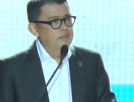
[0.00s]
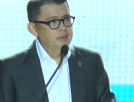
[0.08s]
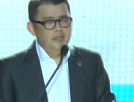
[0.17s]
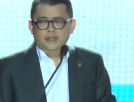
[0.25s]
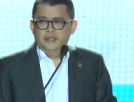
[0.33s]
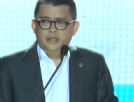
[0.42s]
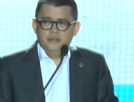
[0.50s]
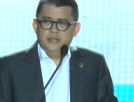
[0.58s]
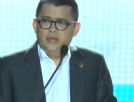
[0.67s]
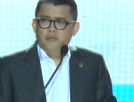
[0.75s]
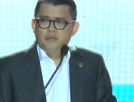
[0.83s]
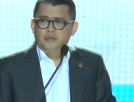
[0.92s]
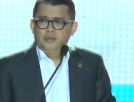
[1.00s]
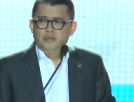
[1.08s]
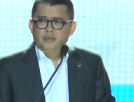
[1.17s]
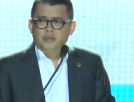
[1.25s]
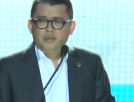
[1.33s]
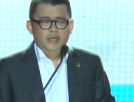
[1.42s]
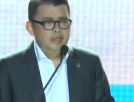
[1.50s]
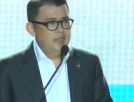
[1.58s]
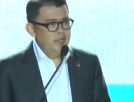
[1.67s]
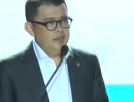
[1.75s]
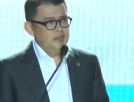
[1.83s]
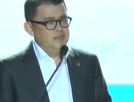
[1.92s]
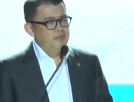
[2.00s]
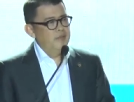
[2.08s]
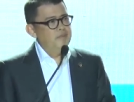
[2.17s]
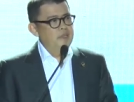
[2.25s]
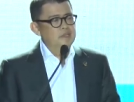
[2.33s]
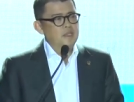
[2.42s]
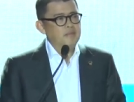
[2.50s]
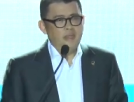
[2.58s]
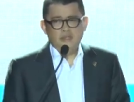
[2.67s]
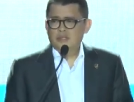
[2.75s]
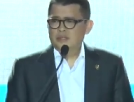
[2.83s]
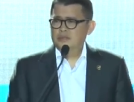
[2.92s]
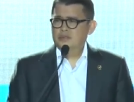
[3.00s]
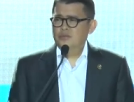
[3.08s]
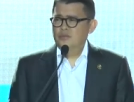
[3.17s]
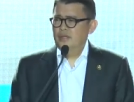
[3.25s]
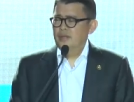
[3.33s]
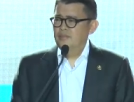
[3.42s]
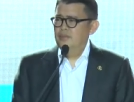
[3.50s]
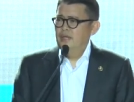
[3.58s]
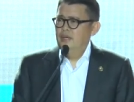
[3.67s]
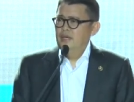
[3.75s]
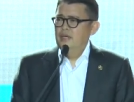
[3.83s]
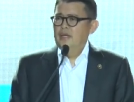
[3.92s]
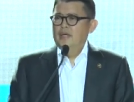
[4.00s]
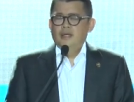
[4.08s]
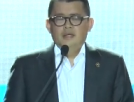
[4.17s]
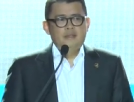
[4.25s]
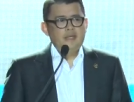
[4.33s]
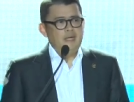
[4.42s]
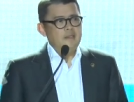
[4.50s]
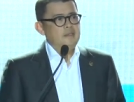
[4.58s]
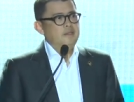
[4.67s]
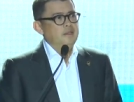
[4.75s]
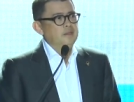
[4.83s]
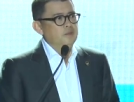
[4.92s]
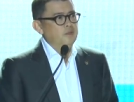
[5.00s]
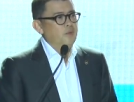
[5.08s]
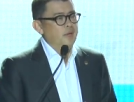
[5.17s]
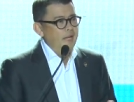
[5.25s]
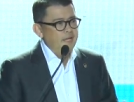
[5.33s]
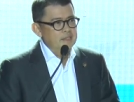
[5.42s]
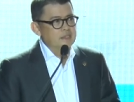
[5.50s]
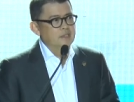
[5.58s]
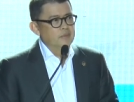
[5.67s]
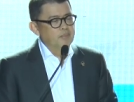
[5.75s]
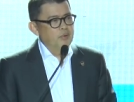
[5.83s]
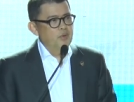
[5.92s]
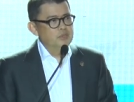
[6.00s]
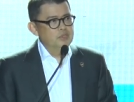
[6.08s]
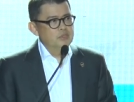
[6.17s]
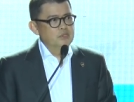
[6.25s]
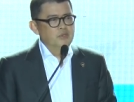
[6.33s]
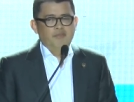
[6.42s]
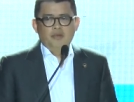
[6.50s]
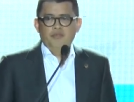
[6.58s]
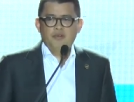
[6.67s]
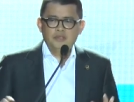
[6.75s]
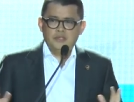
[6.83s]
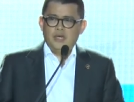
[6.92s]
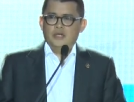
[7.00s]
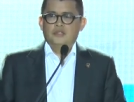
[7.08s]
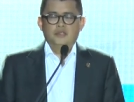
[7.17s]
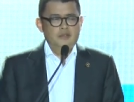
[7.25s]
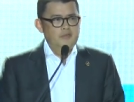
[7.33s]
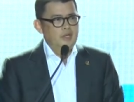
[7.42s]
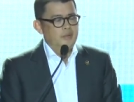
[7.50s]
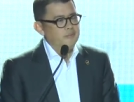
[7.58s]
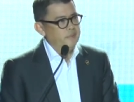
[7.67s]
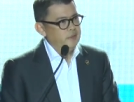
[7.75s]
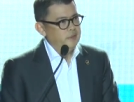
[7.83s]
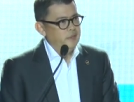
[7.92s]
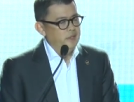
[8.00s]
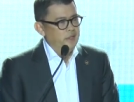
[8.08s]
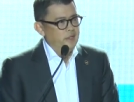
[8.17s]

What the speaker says: but not yet now. And that is my basic message to them, that to hasten the process of infrastructure development